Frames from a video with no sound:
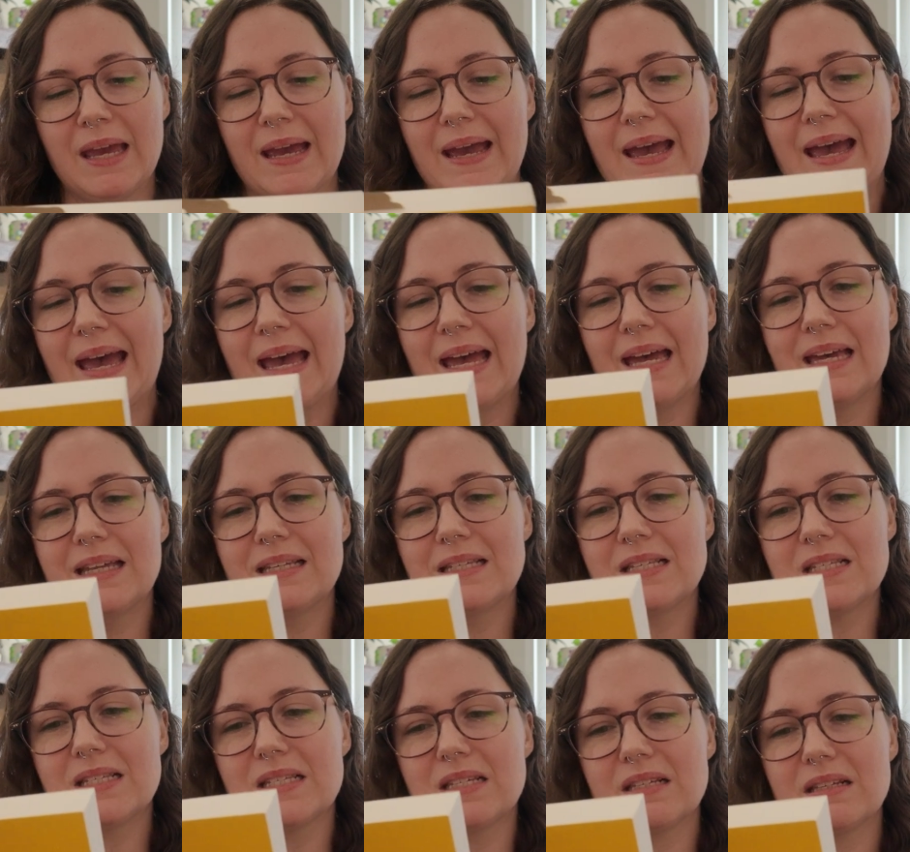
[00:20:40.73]

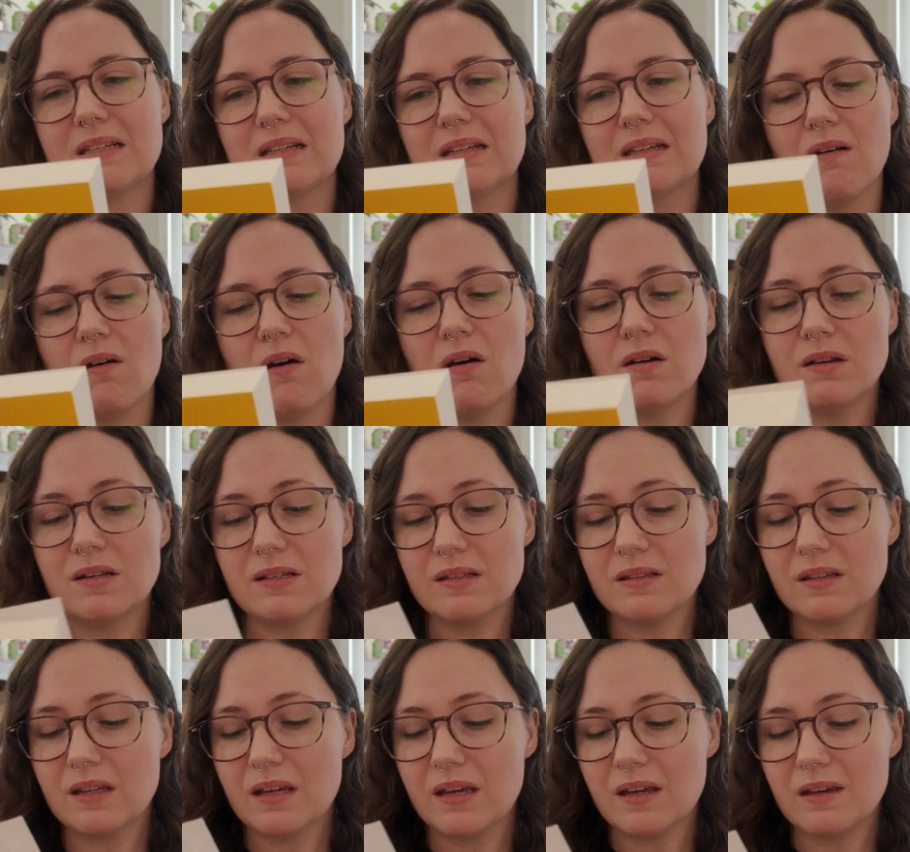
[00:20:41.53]
And
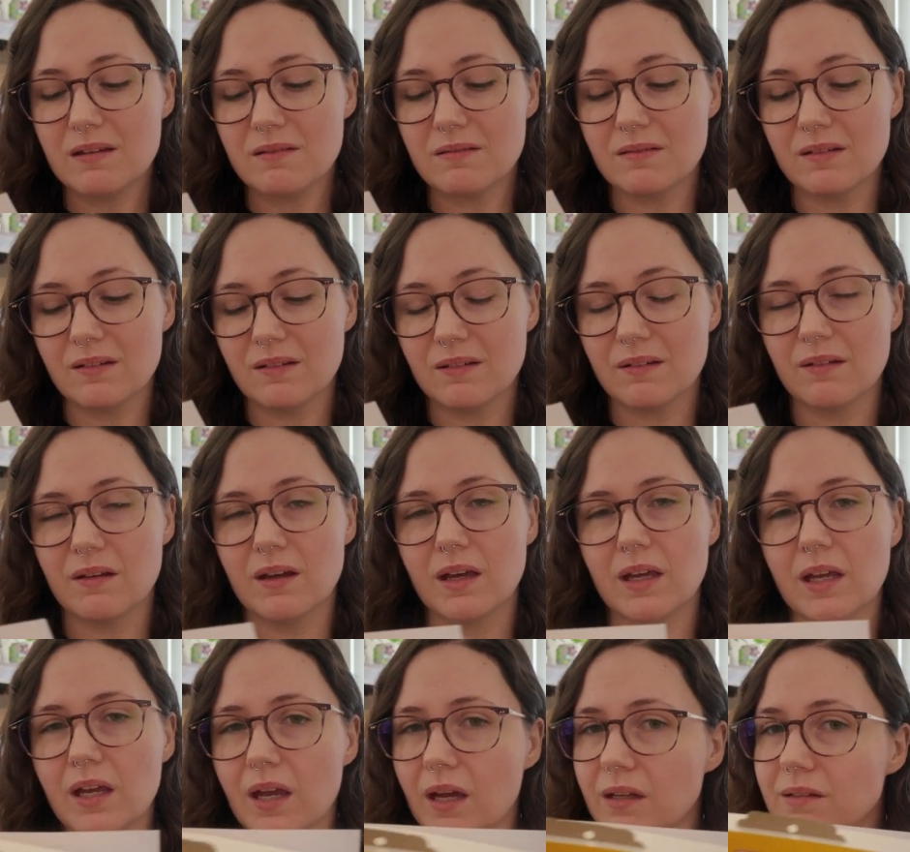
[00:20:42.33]
honestly,
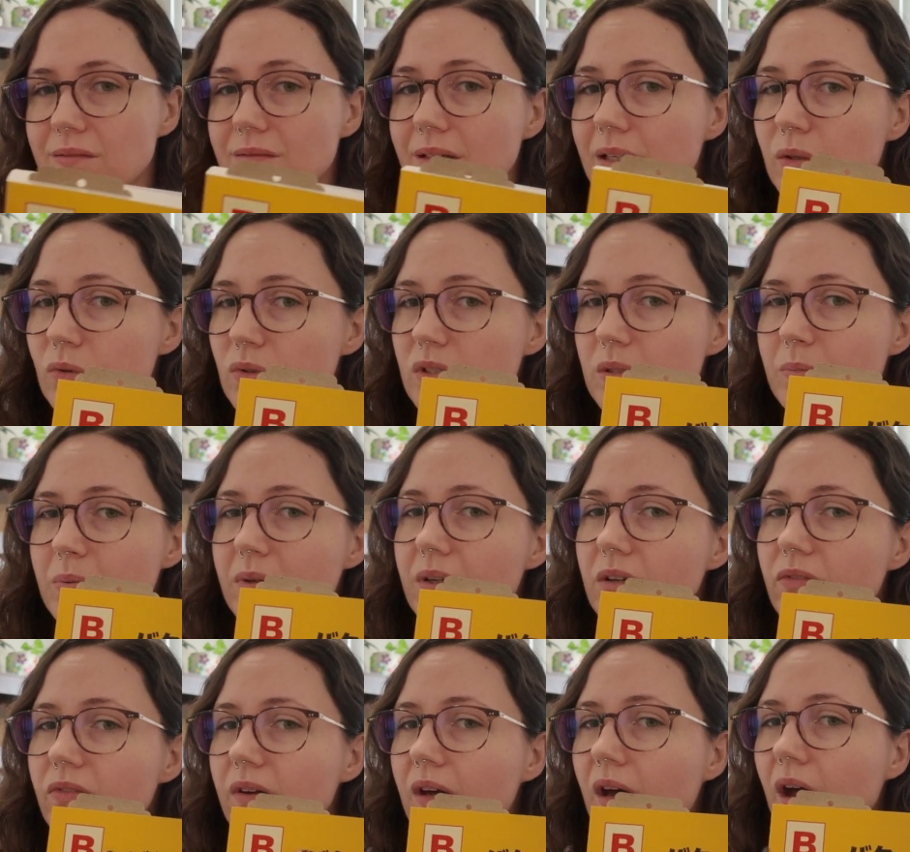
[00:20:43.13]
again, it was a bit
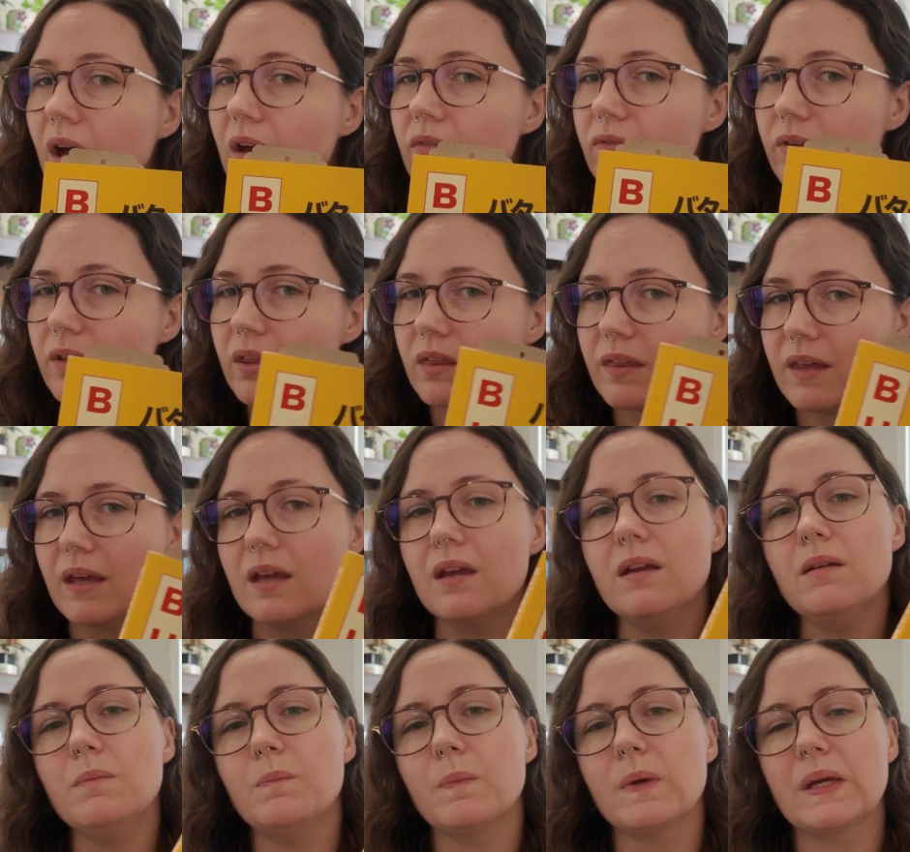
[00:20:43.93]
of a cover
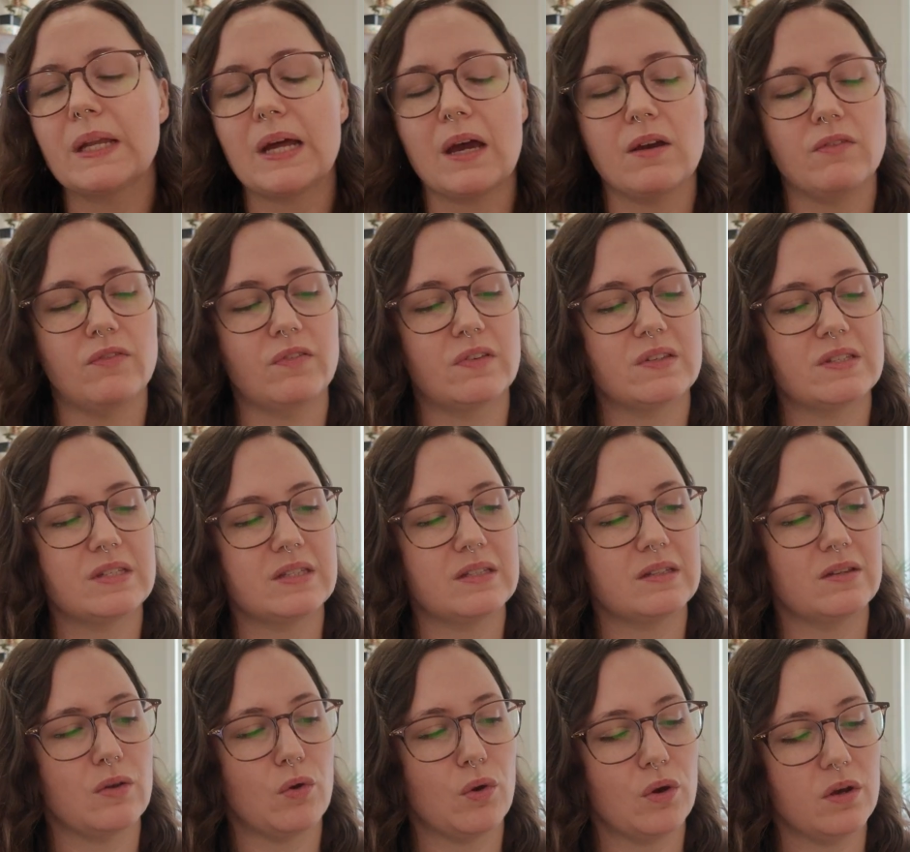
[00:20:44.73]
thing, but I've
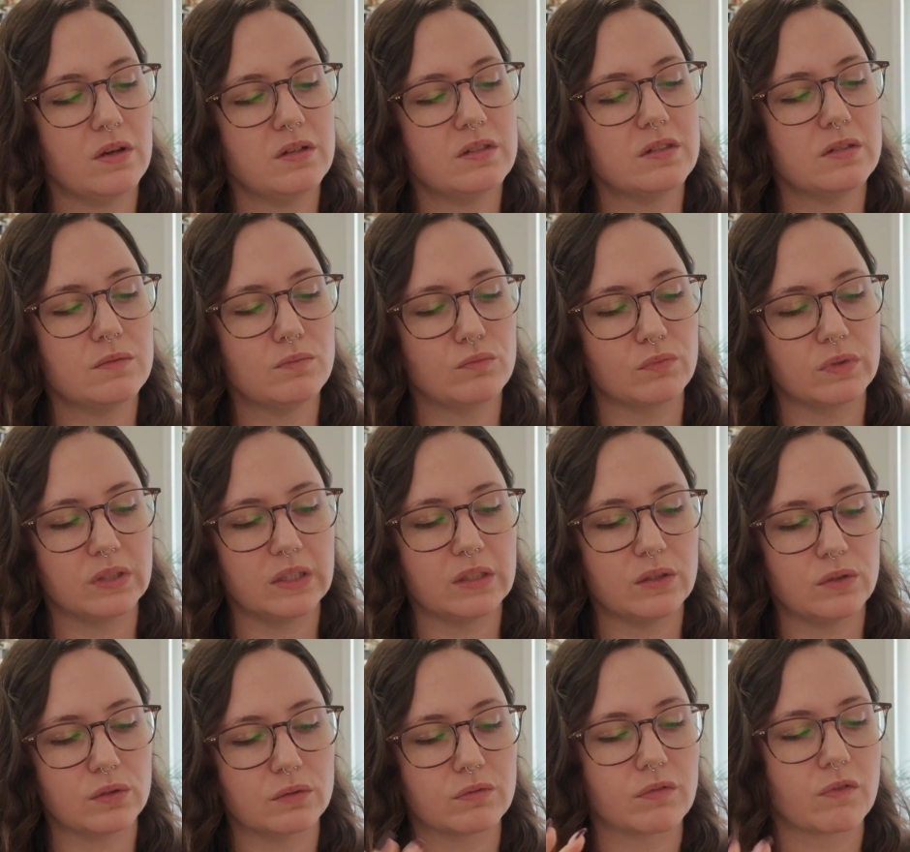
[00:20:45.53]
heard some really
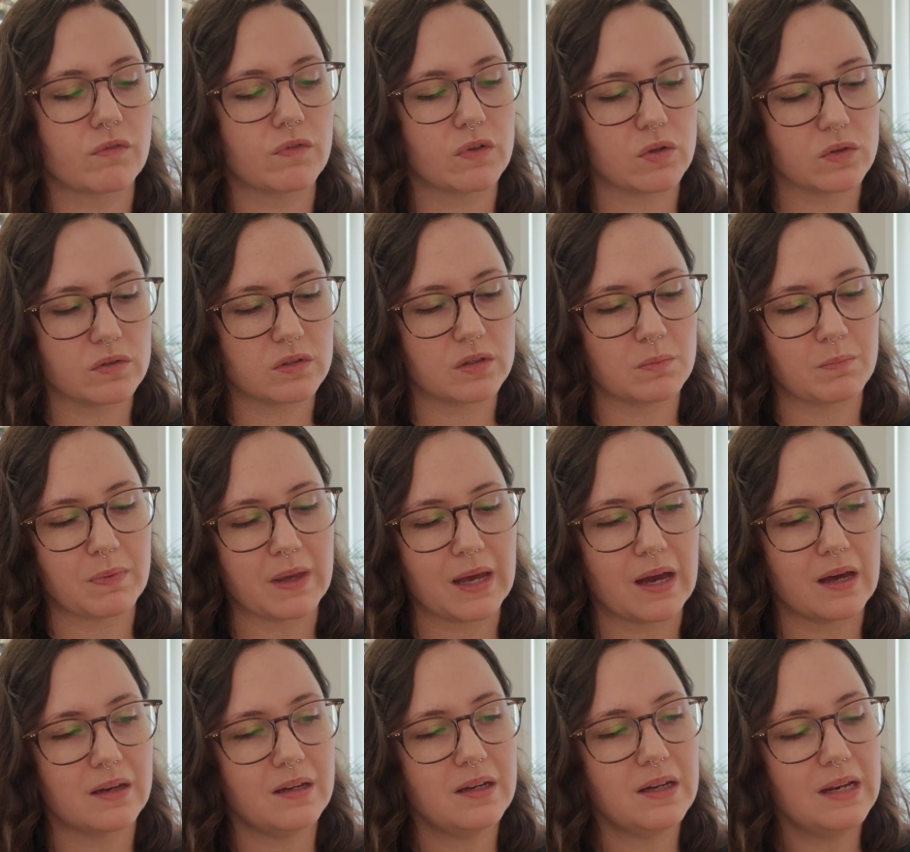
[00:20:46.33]
good reviews
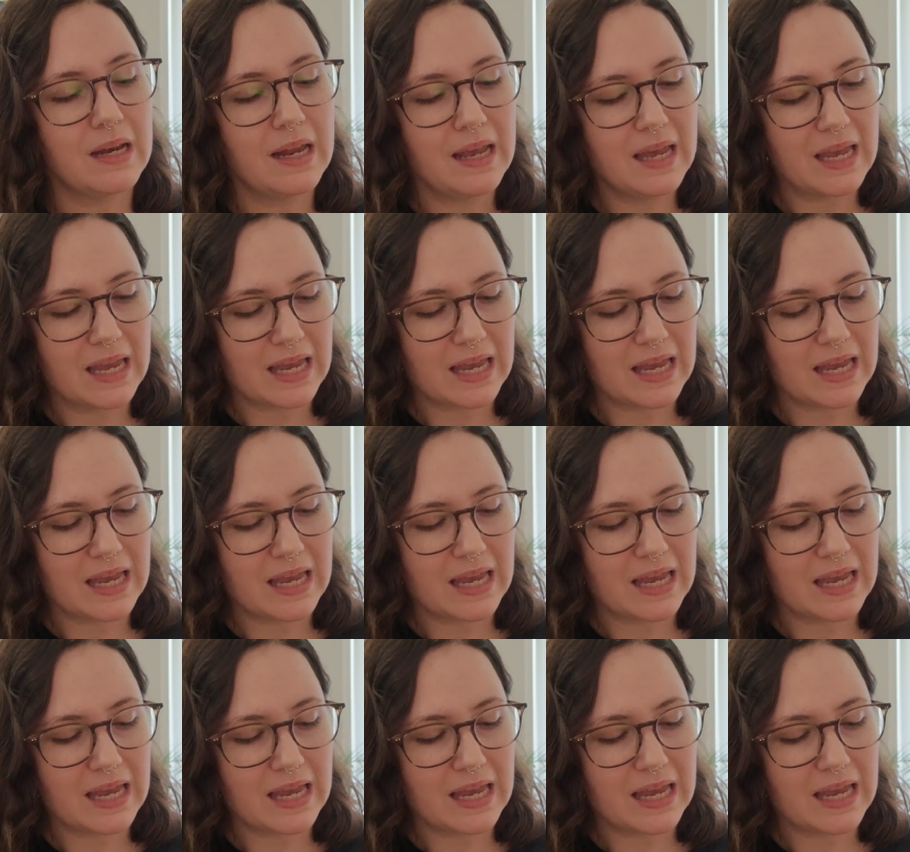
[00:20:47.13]
about it.